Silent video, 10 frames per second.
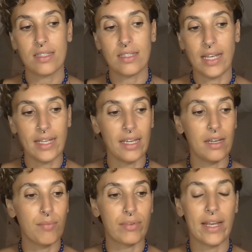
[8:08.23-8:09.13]
taking
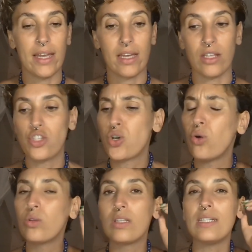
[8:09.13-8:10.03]
a break and
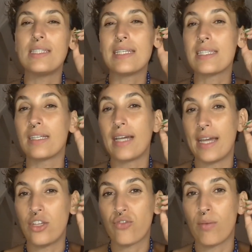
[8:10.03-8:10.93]
totally
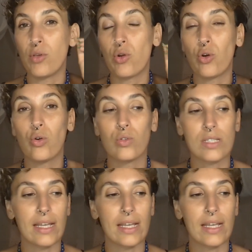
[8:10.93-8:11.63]
disengage from your goals.